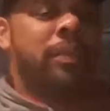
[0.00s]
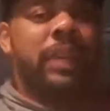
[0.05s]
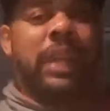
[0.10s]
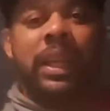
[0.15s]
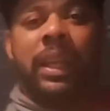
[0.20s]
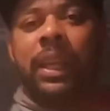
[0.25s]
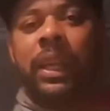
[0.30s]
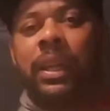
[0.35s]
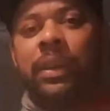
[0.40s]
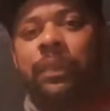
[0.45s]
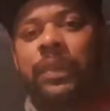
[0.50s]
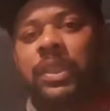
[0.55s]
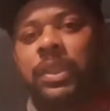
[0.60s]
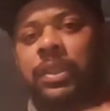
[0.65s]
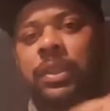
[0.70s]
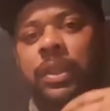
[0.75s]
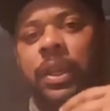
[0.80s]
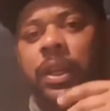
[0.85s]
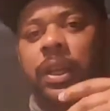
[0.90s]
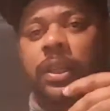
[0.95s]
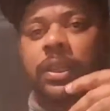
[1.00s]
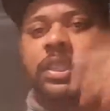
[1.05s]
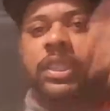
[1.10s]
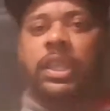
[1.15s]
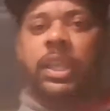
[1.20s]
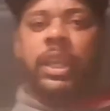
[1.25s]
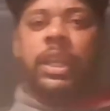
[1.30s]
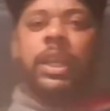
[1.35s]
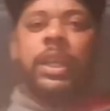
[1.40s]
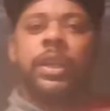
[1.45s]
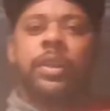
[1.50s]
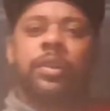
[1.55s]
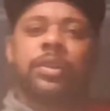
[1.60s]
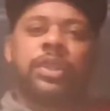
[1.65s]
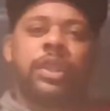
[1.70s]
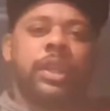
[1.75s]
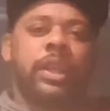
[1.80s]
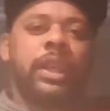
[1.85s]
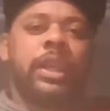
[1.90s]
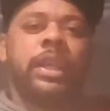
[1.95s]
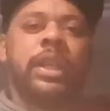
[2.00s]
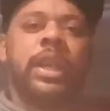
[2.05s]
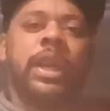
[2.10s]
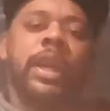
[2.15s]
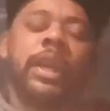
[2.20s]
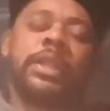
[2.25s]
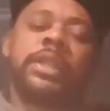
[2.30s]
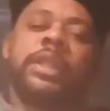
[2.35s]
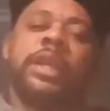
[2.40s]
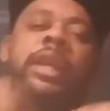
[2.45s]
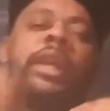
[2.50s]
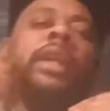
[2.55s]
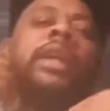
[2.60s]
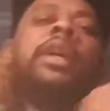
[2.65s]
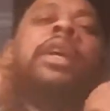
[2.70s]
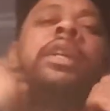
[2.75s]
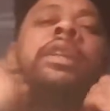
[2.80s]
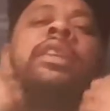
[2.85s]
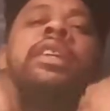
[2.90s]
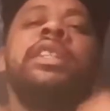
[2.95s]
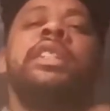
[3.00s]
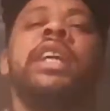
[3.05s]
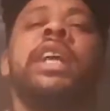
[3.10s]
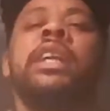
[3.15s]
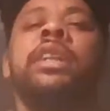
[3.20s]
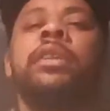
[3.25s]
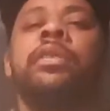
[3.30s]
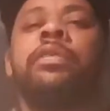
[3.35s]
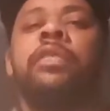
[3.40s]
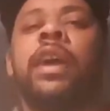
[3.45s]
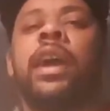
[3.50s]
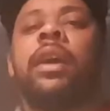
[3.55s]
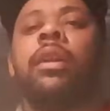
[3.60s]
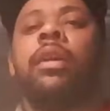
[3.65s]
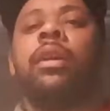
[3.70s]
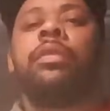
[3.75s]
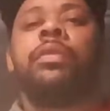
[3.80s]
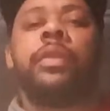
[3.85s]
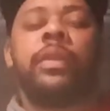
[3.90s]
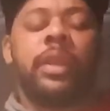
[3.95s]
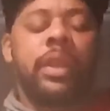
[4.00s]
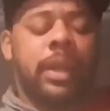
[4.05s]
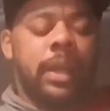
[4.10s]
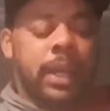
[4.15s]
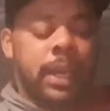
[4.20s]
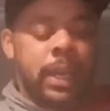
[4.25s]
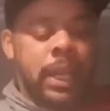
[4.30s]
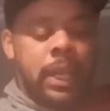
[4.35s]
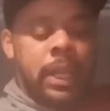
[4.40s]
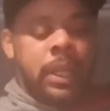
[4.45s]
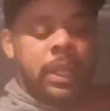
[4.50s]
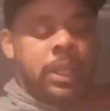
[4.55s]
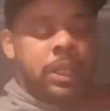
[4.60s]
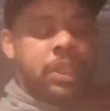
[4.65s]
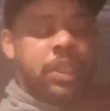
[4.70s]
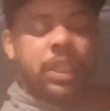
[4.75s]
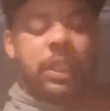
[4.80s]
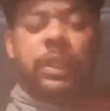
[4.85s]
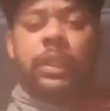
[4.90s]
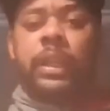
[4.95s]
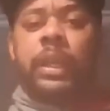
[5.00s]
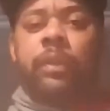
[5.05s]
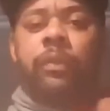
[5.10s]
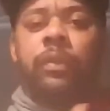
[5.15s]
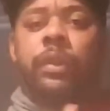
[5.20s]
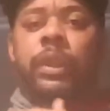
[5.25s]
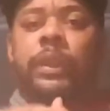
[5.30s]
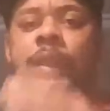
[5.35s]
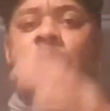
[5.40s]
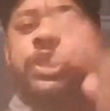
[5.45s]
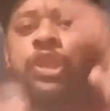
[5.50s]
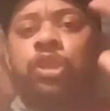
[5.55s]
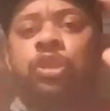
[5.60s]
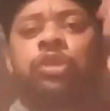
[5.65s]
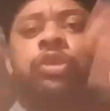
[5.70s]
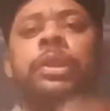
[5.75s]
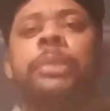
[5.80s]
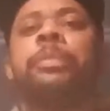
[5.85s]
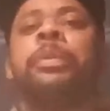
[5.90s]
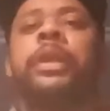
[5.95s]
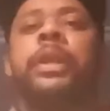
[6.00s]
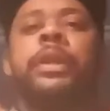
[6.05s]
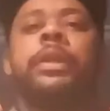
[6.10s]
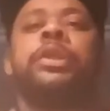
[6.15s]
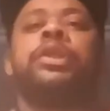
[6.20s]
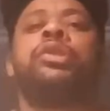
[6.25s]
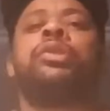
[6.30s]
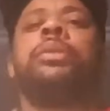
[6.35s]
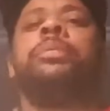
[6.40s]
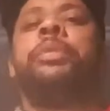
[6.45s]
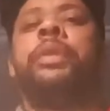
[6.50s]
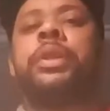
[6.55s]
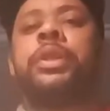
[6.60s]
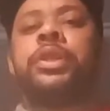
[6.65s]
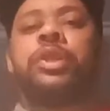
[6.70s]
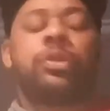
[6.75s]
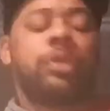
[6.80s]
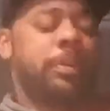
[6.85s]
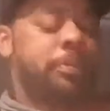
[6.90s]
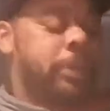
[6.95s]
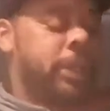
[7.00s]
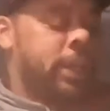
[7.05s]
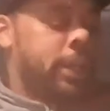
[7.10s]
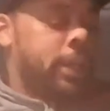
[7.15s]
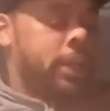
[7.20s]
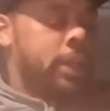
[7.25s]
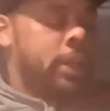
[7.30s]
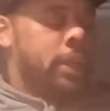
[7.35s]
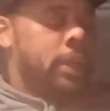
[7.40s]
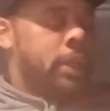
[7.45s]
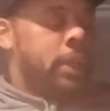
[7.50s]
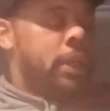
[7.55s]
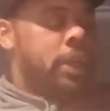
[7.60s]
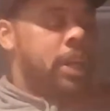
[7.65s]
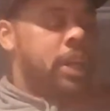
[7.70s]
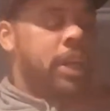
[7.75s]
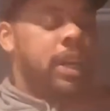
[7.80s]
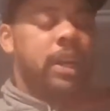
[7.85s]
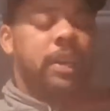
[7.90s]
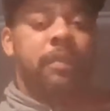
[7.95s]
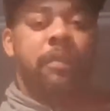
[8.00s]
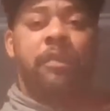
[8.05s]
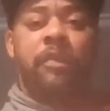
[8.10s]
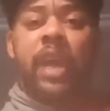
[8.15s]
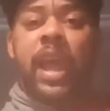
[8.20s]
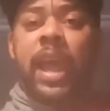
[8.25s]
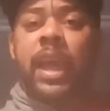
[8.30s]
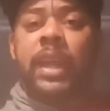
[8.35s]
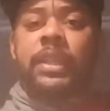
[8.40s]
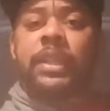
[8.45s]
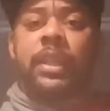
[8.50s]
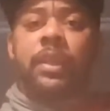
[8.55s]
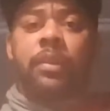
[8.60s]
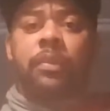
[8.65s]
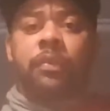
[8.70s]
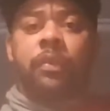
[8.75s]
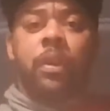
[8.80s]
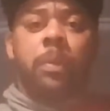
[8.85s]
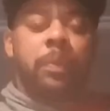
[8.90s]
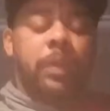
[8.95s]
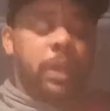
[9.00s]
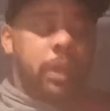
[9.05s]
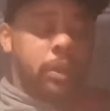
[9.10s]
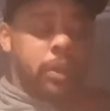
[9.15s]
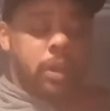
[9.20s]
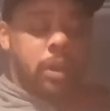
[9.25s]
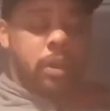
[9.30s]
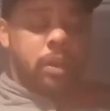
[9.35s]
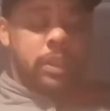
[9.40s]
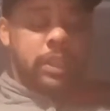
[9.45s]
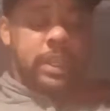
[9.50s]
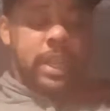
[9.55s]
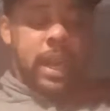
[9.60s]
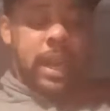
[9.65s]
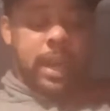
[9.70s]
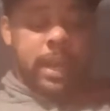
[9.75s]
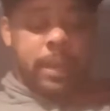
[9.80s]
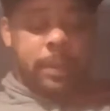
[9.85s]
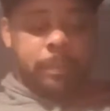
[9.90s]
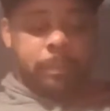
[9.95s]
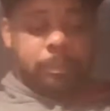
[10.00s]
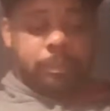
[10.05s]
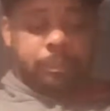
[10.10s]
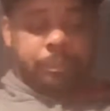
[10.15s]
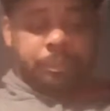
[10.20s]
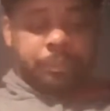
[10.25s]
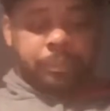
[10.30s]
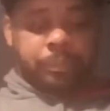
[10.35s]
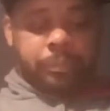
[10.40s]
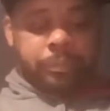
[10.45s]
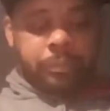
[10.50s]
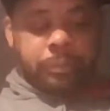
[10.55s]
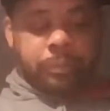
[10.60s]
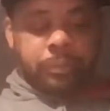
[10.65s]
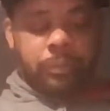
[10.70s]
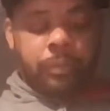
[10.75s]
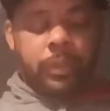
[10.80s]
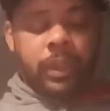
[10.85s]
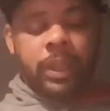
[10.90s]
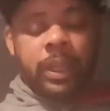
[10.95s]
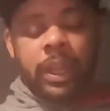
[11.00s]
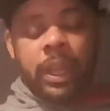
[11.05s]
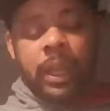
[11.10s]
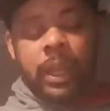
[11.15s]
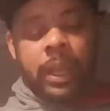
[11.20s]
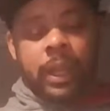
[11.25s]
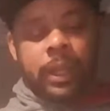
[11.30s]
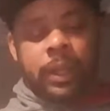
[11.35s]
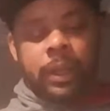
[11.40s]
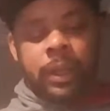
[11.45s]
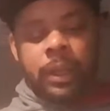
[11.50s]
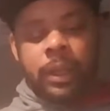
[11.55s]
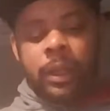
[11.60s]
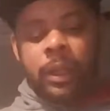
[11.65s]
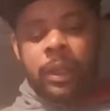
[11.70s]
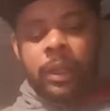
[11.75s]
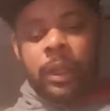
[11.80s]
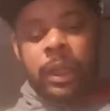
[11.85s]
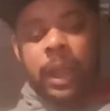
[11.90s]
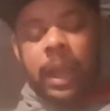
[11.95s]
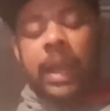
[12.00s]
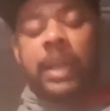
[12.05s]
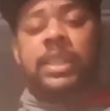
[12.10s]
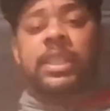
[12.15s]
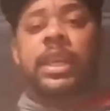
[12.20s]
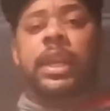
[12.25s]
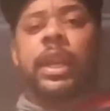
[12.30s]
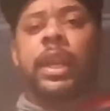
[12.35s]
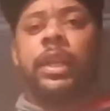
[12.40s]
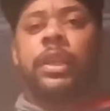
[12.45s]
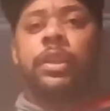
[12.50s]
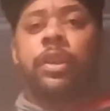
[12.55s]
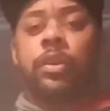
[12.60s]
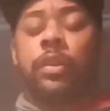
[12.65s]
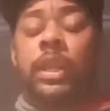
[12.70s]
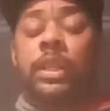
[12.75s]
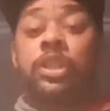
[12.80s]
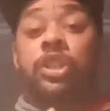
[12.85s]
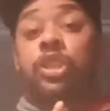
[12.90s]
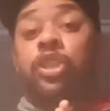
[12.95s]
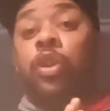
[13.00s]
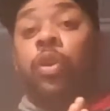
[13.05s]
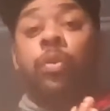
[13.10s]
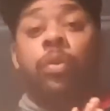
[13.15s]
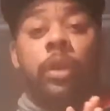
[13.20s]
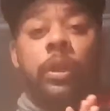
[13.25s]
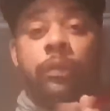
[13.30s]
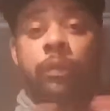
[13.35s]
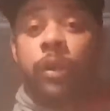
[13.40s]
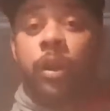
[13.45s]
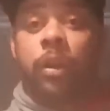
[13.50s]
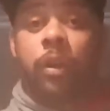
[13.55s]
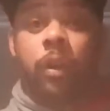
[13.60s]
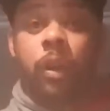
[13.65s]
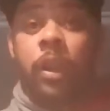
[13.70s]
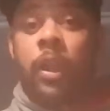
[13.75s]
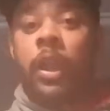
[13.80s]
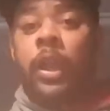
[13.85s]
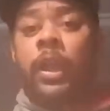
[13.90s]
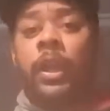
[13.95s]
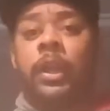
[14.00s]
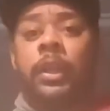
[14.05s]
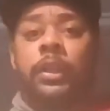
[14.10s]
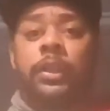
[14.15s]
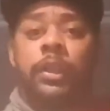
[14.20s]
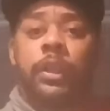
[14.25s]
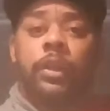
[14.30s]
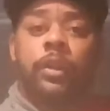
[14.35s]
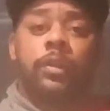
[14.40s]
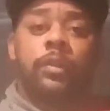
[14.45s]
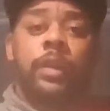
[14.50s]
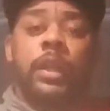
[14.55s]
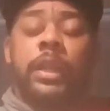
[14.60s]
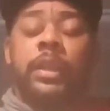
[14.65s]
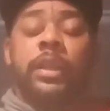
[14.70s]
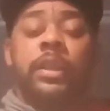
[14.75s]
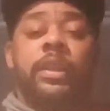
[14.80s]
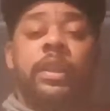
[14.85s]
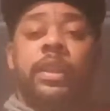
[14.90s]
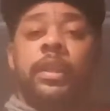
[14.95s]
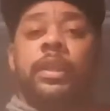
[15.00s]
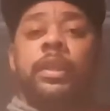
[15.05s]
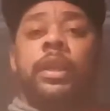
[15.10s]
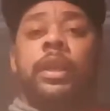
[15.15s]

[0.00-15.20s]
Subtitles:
they give chicken or turkey necks, they take the fat off of there. So they're really stripping fat from their dog's diet. And I say, that's totally wrong. And